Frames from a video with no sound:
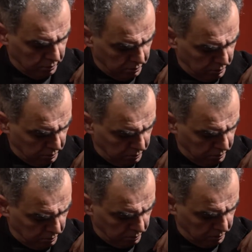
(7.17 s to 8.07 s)

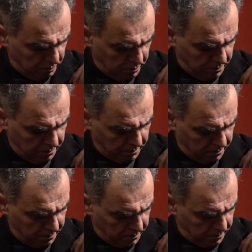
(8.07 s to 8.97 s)

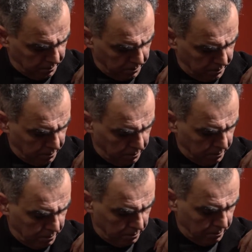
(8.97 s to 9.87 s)

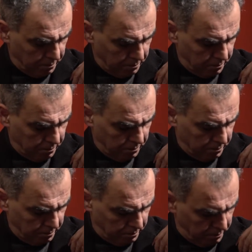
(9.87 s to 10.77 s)

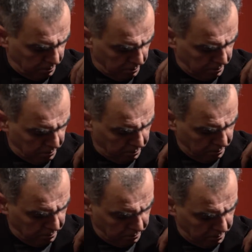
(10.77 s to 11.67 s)

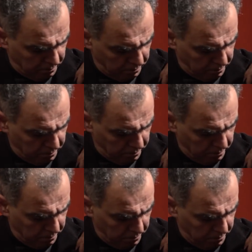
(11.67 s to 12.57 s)

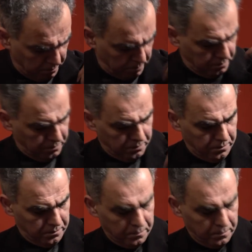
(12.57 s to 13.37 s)
(no one is talking)